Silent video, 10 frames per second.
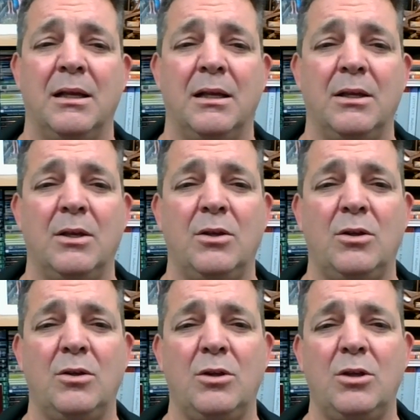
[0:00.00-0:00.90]

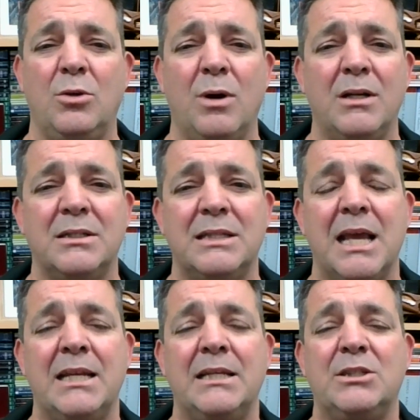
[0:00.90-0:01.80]
You
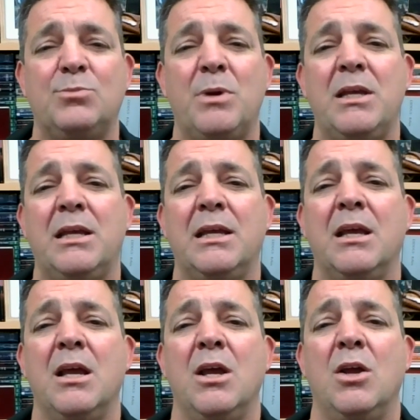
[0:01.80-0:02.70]
understand he's speaking
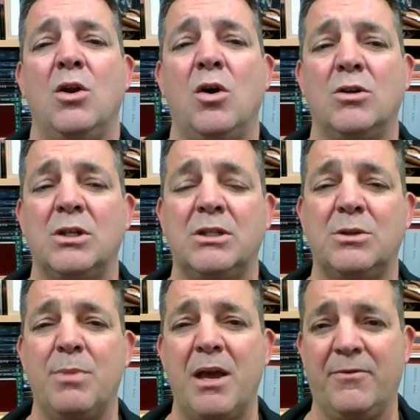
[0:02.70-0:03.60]
not just about